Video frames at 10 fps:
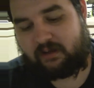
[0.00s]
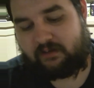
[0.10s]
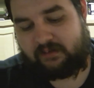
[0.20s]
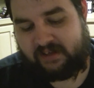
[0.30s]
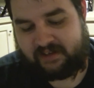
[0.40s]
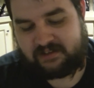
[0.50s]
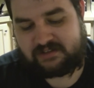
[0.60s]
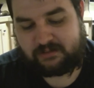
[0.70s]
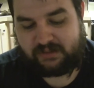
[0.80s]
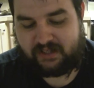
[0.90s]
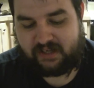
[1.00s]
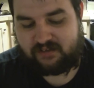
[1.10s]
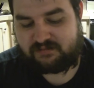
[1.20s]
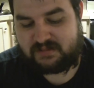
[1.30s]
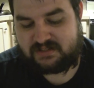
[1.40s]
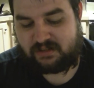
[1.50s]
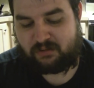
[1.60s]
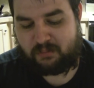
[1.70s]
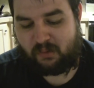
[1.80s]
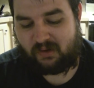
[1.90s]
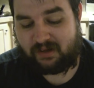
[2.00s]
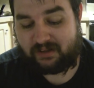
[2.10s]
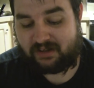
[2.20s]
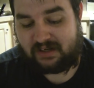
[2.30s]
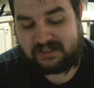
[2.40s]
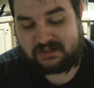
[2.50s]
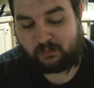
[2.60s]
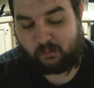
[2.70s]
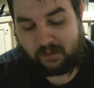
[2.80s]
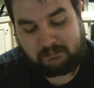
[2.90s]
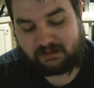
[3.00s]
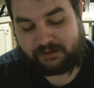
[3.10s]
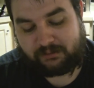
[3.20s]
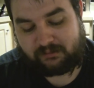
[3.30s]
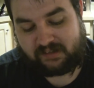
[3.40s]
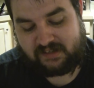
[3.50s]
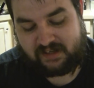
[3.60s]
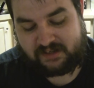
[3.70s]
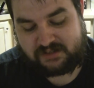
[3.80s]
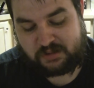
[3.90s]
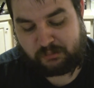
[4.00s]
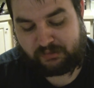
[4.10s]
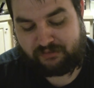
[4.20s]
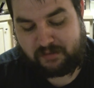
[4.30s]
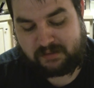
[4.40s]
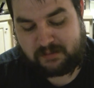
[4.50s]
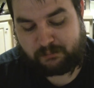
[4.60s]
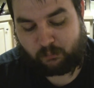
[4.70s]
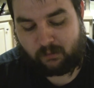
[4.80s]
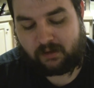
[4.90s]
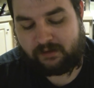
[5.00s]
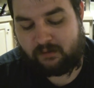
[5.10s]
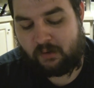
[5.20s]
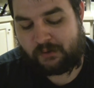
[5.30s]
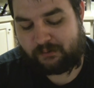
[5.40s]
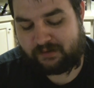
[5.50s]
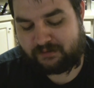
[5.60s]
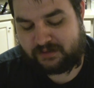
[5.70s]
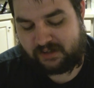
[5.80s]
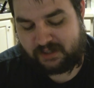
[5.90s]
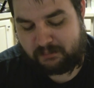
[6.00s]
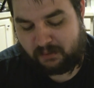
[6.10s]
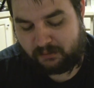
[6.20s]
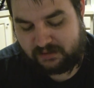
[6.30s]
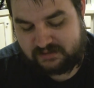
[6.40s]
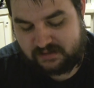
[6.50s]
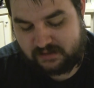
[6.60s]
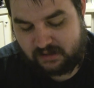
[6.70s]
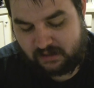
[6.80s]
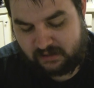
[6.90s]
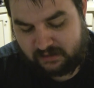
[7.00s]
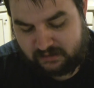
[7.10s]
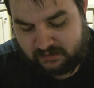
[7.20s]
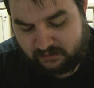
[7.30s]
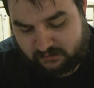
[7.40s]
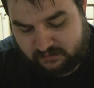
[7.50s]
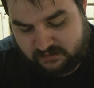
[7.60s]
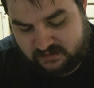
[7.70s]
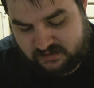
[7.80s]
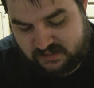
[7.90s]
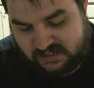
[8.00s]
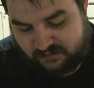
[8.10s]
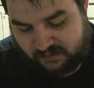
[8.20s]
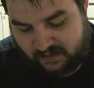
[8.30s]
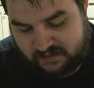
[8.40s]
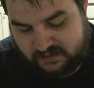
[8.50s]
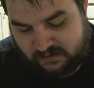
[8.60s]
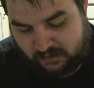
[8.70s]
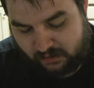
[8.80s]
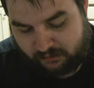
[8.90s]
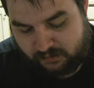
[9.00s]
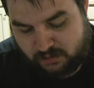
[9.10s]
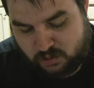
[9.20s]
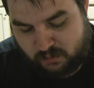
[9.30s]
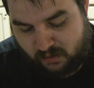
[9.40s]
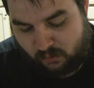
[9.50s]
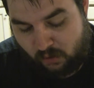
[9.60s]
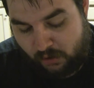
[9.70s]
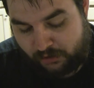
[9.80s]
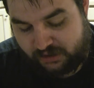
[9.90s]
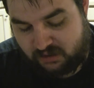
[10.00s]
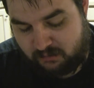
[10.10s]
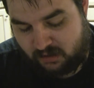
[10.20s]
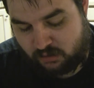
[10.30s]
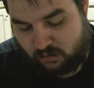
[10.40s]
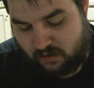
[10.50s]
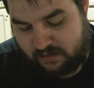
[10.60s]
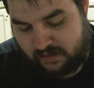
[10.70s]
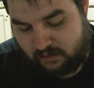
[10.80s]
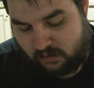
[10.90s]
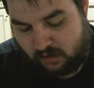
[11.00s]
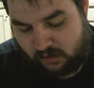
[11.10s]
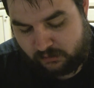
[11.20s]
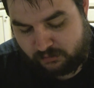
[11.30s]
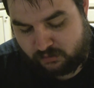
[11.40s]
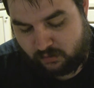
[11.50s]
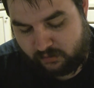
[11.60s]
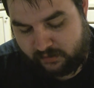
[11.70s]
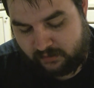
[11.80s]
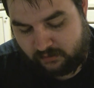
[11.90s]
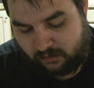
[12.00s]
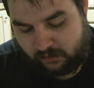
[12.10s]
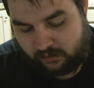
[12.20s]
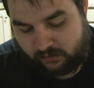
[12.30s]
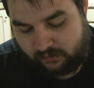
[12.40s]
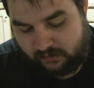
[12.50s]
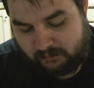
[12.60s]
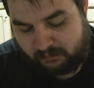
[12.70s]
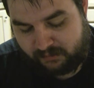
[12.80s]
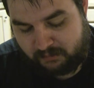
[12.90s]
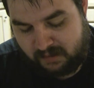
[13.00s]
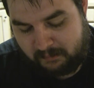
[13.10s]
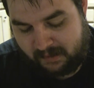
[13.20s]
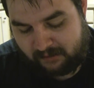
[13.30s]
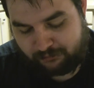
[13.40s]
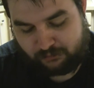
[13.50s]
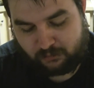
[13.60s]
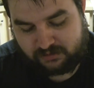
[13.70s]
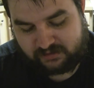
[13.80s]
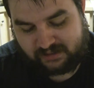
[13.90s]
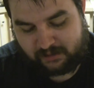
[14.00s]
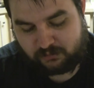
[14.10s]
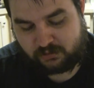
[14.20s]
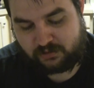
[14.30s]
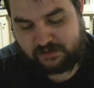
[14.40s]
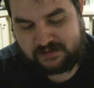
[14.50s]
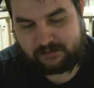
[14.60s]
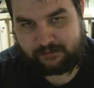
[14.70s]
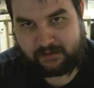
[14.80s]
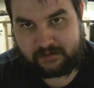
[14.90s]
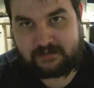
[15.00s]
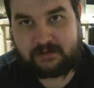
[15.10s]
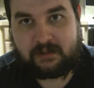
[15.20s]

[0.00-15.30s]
Next, we have Mystic Remora. It costs 1 blue, and it has cumulative upkeep 1. Whenever target opponent successfully casts a non-creature spell, you may draw a card. That player may pay 4 to counter this effect.